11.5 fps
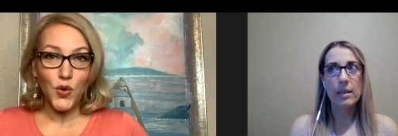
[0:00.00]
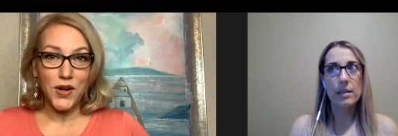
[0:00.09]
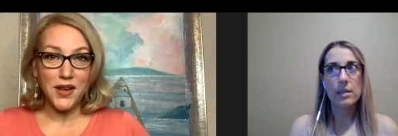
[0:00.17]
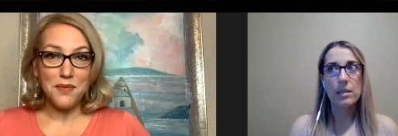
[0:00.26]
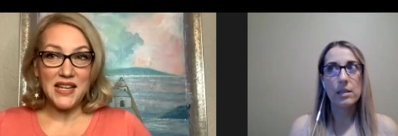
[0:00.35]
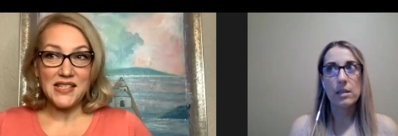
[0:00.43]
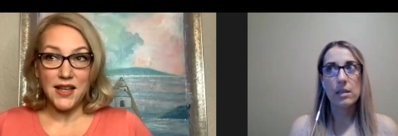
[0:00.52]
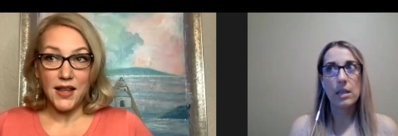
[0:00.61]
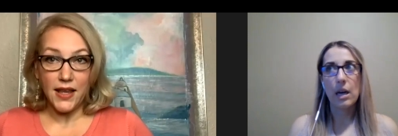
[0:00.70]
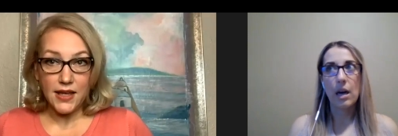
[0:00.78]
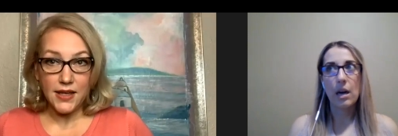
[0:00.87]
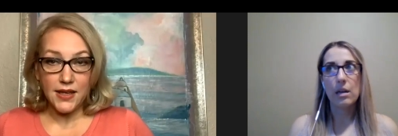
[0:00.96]
Speaker 1: what i mean to
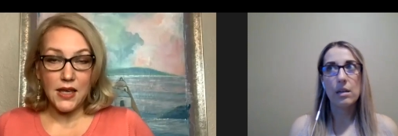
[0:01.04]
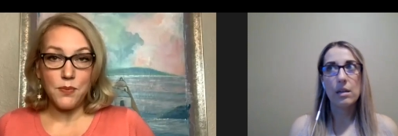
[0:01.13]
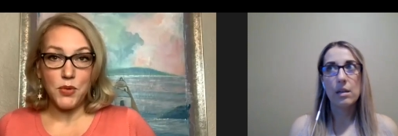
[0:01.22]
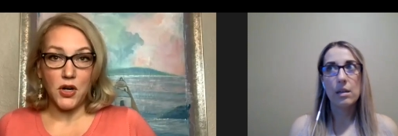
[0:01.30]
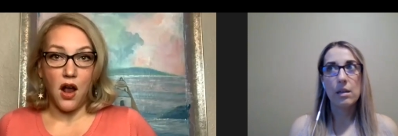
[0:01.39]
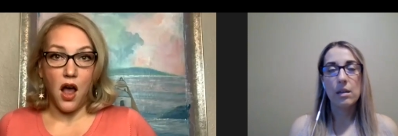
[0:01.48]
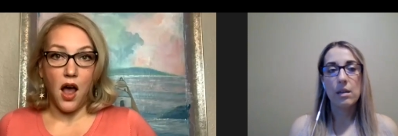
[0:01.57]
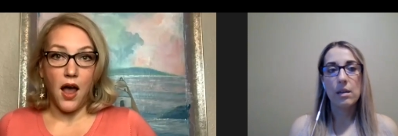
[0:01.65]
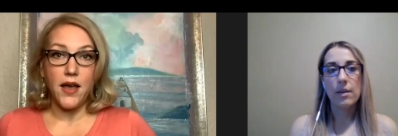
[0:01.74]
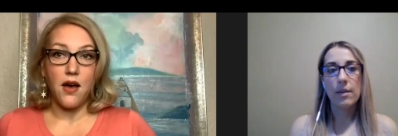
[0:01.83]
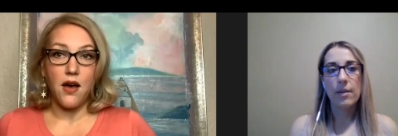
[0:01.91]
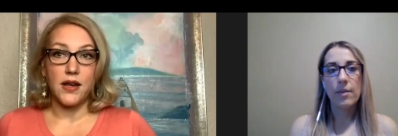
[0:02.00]
like yeah. keep your
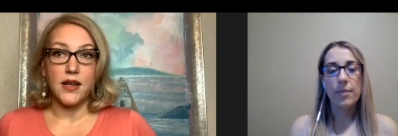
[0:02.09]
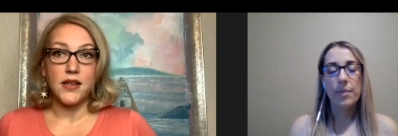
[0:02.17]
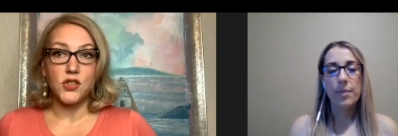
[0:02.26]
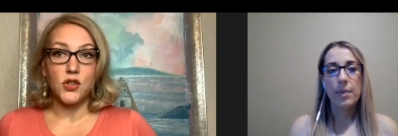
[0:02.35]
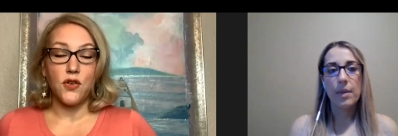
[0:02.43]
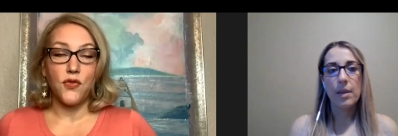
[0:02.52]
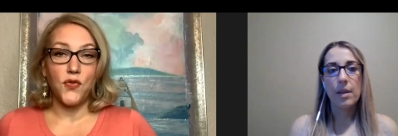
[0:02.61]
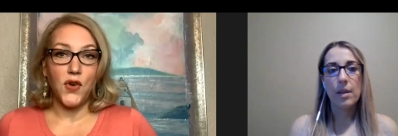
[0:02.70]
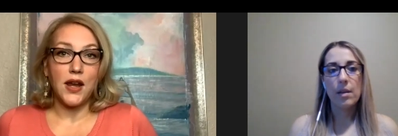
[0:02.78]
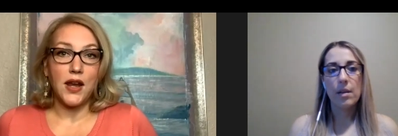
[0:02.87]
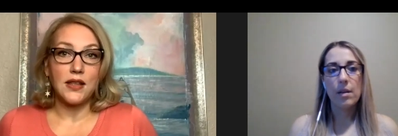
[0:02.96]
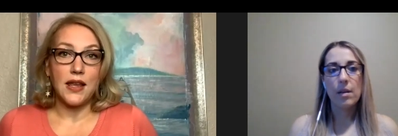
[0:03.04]
eye on it because you're
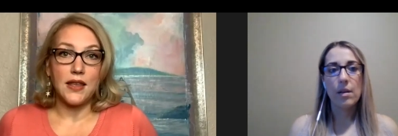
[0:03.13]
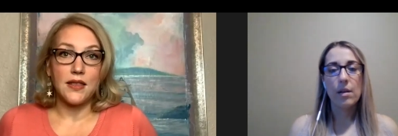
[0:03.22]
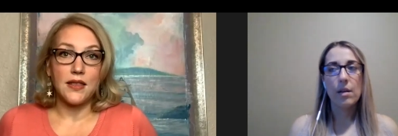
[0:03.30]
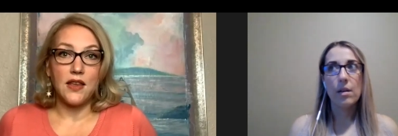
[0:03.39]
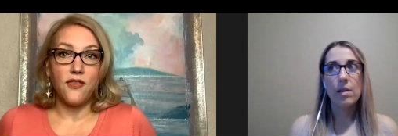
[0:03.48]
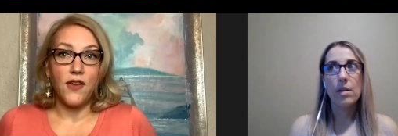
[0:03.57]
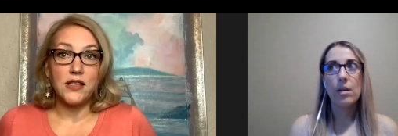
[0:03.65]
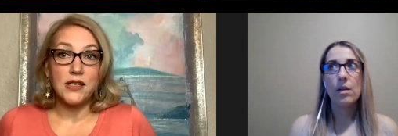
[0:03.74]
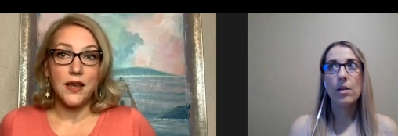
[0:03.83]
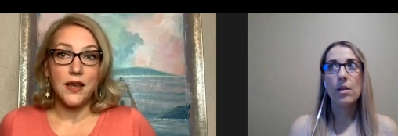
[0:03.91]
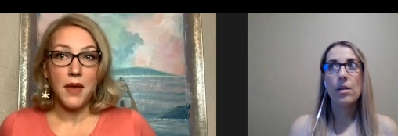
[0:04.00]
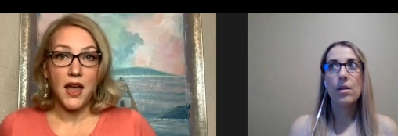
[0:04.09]
afraid like if i
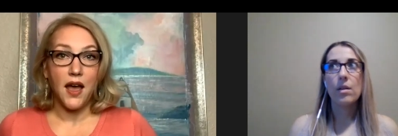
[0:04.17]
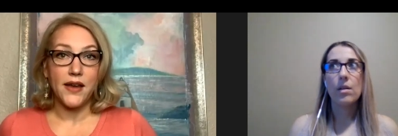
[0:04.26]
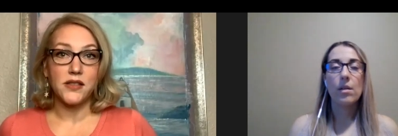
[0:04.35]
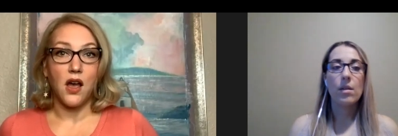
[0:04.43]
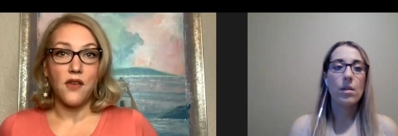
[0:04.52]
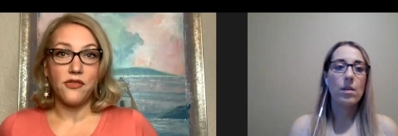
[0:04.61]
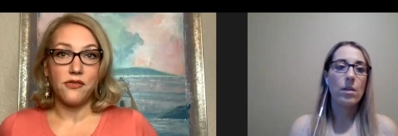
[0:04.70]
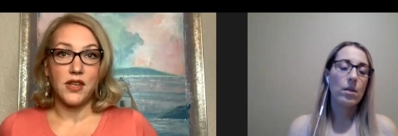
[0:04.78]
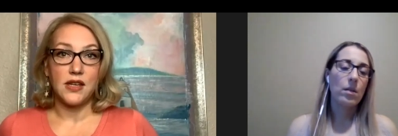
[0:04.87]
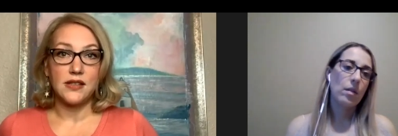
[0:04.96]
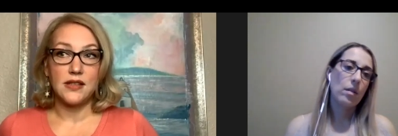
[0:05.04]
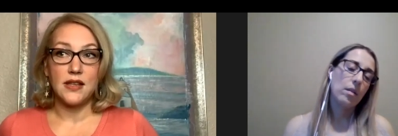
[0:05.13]
take my eyes off of
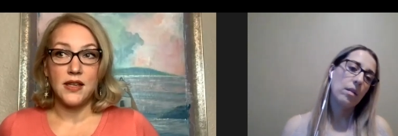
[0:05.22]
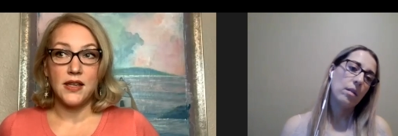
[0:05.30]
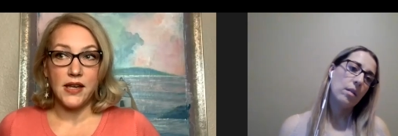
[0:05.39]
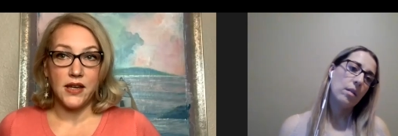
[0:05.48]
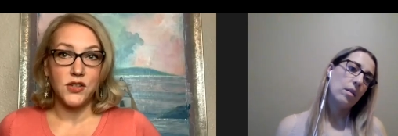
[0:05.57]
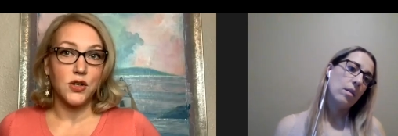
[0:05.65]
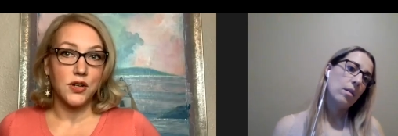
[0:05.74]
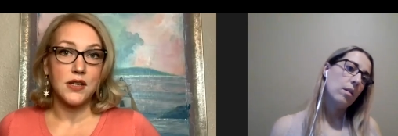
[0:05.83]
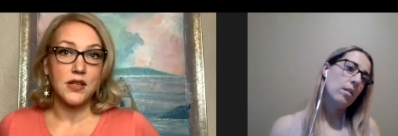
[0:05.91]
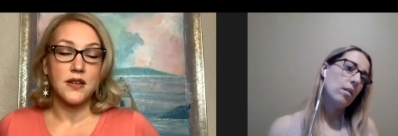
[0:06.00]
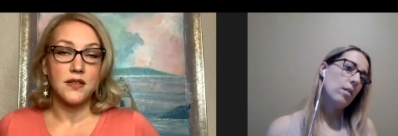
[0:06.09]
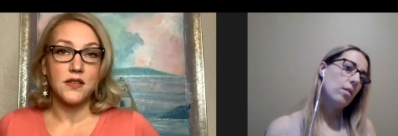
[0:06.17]
this then the danger
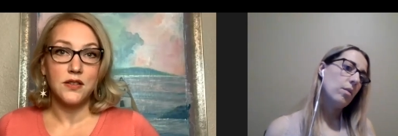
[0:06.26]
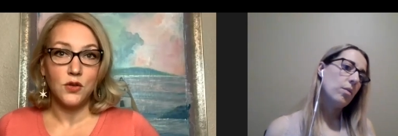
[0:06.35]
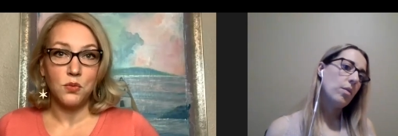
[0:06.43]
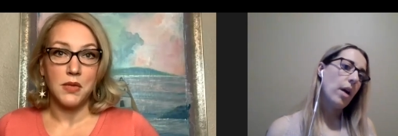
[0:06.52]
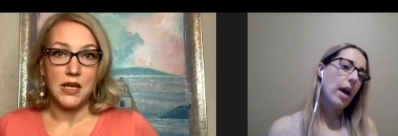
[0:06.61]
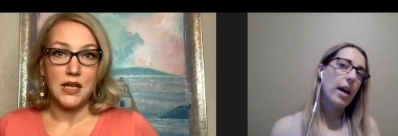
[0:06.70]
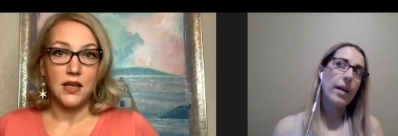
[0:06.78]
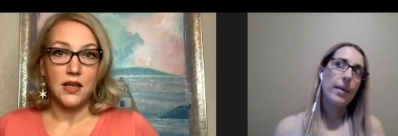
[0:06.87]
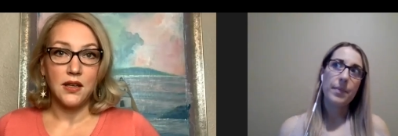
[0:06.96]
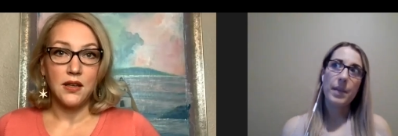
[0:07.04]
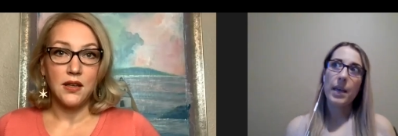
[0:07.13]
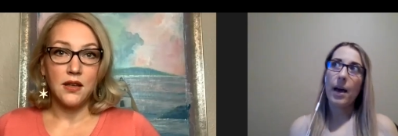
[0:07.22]
can consume me
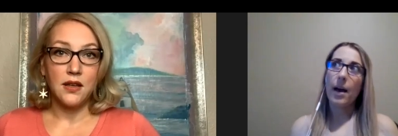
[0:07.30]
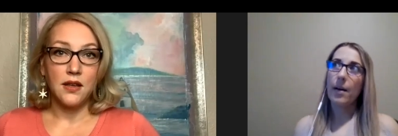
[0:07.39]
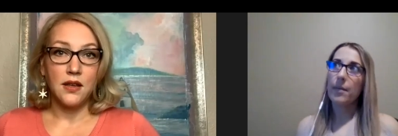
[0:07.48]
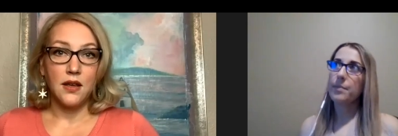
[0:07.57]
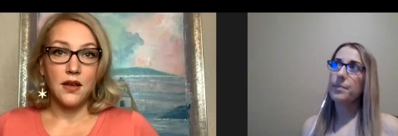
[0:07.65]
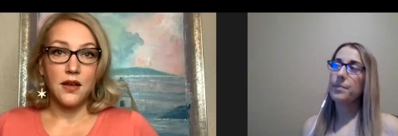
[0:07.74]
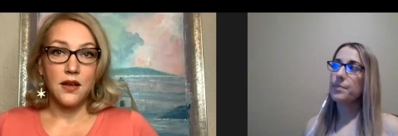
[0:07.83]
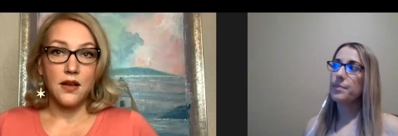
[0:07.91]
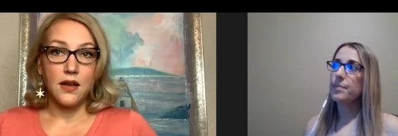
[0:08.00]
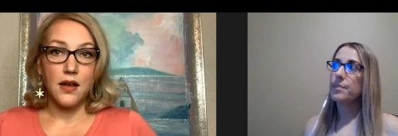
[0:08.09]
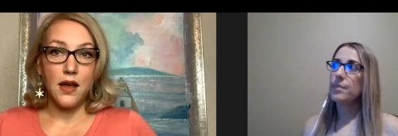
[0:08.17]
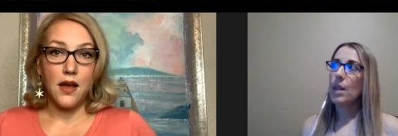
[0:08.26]
right. yeah
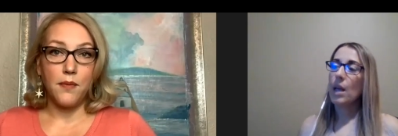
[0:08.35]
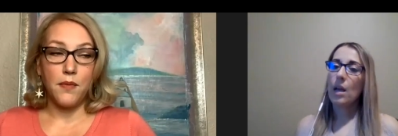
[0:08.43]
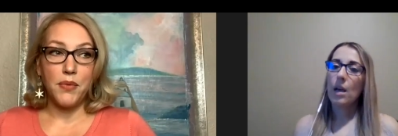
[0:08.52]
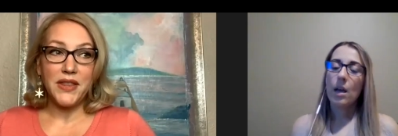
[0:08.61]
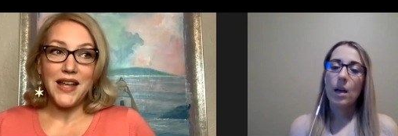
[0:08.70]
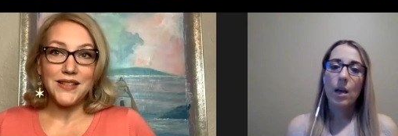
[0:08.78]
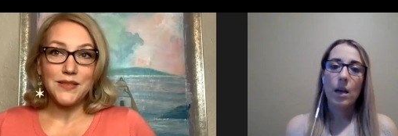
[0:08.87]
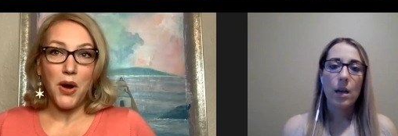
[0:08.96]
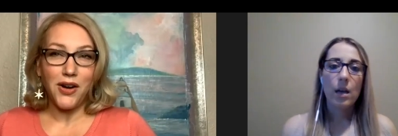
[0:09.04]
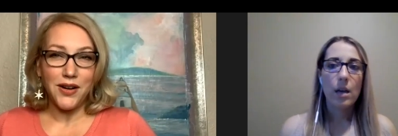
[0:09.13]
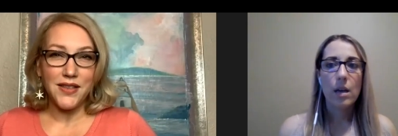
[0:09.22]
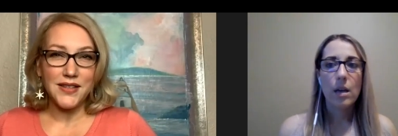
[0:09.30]
um, but that's
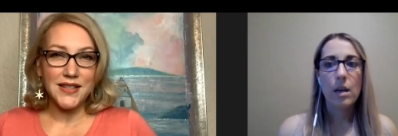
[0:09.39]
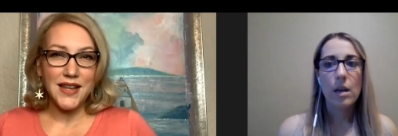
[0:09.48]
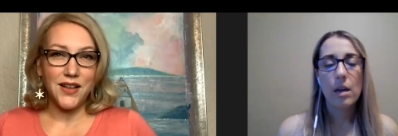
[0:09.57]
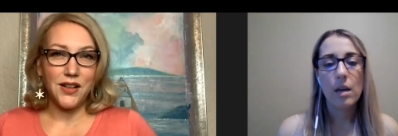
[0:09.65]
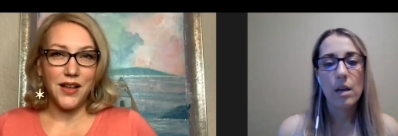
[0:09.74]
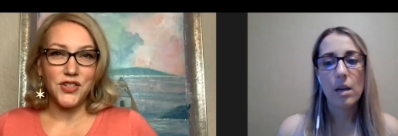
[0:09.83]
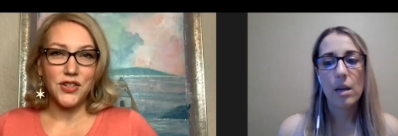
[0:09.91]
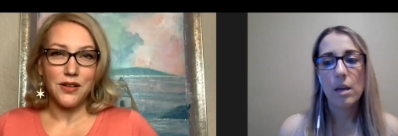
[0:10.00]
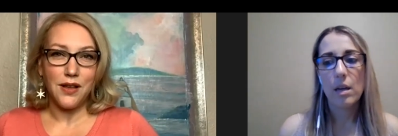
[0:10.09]
part of the psychological